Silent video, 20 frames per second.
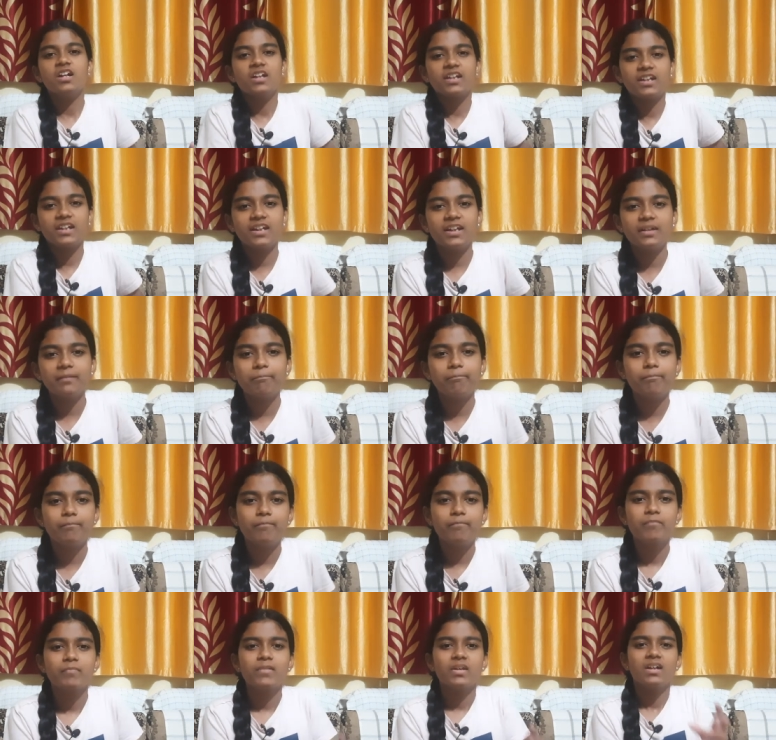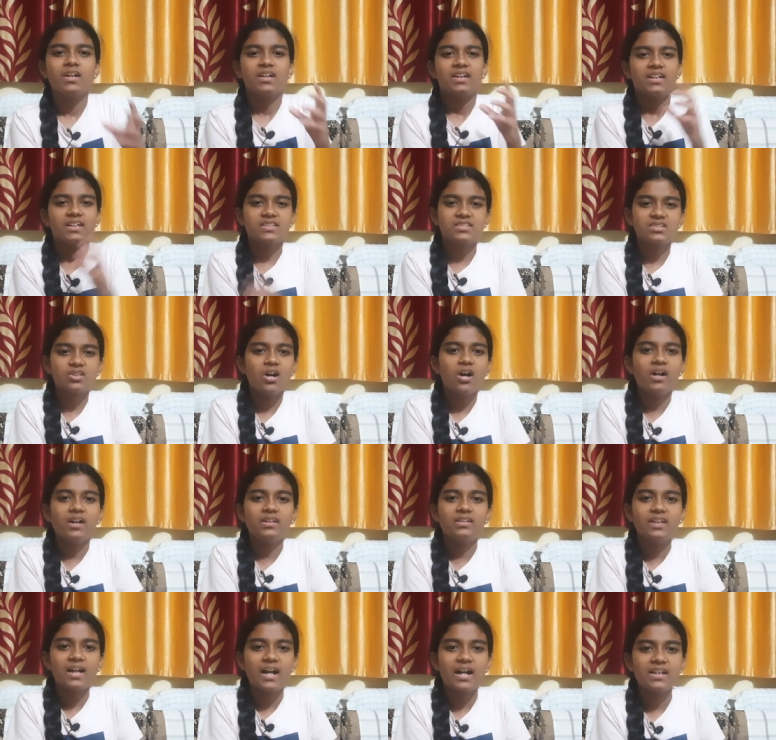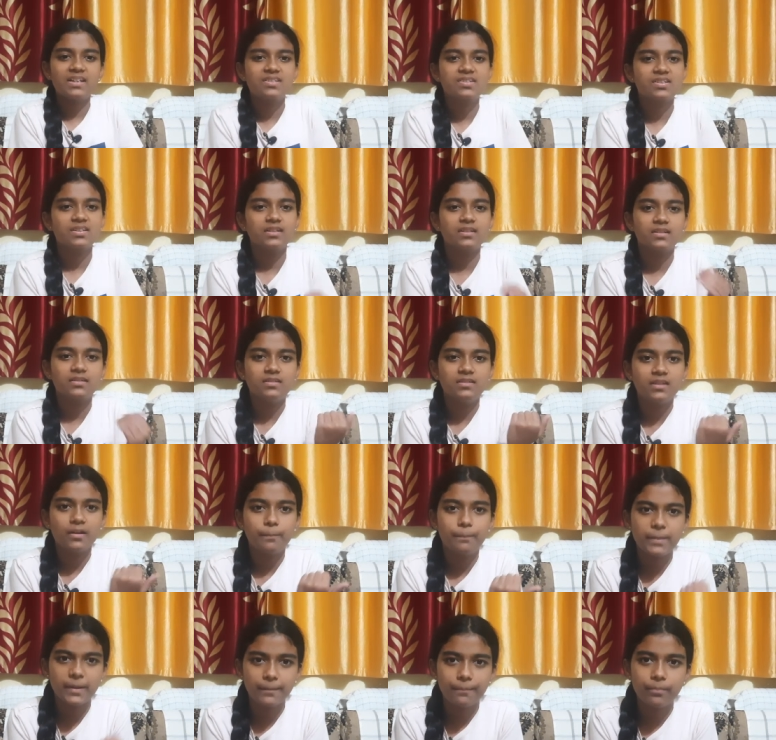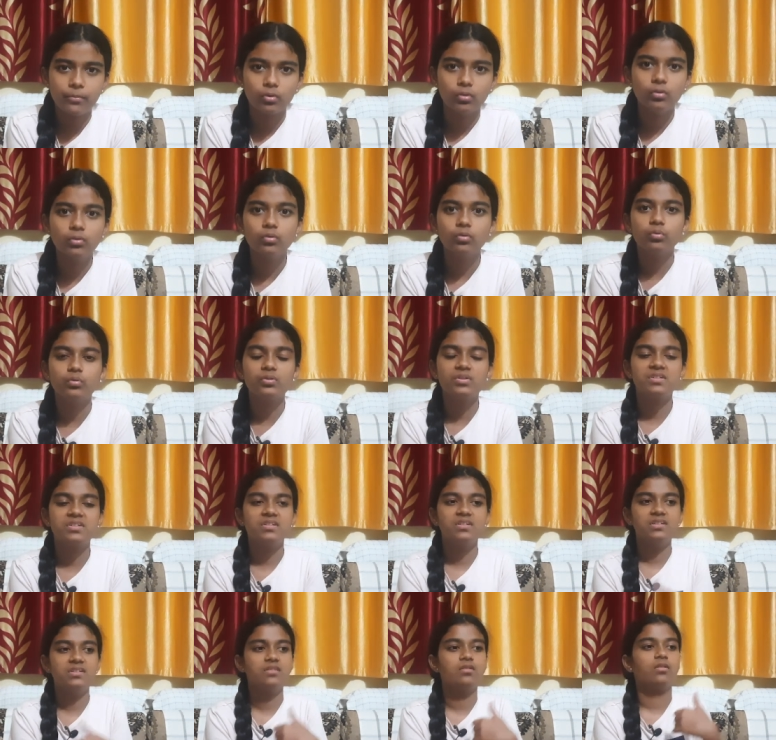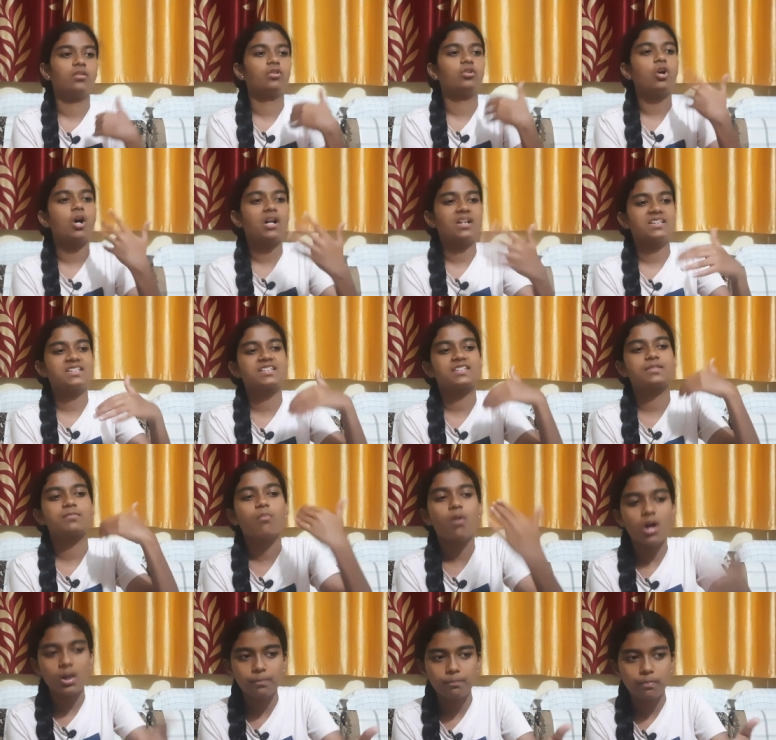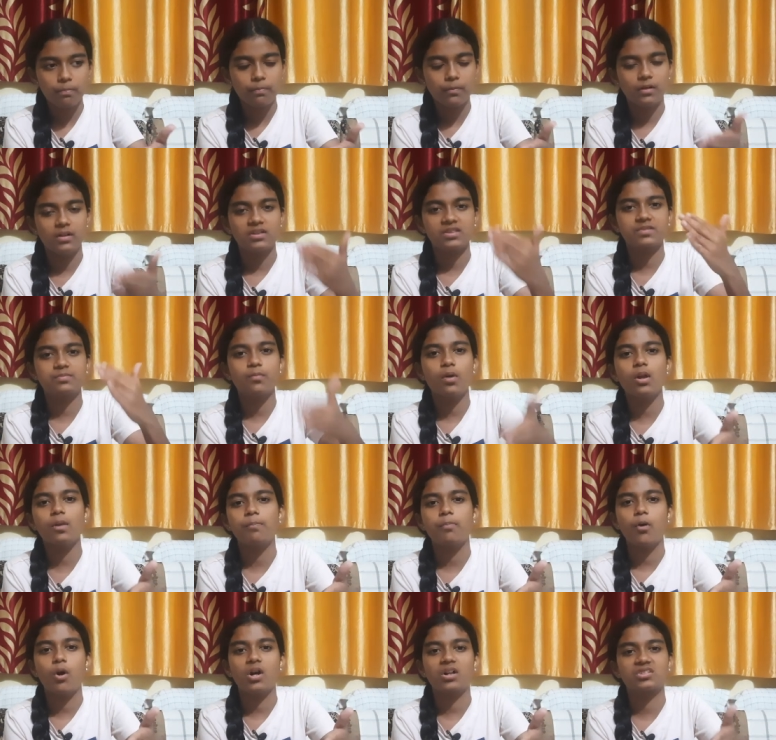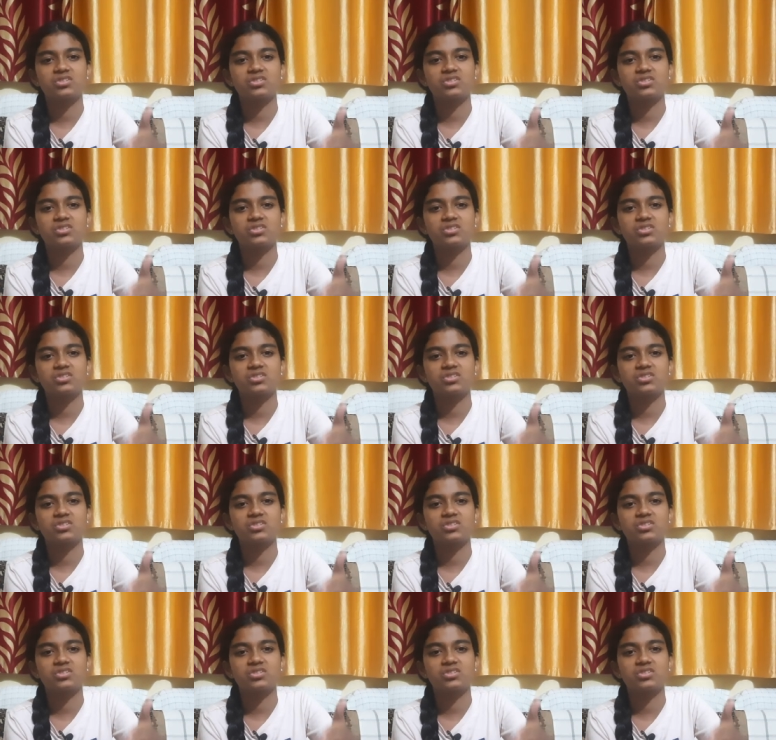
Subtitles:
He saw that the people who got cowpox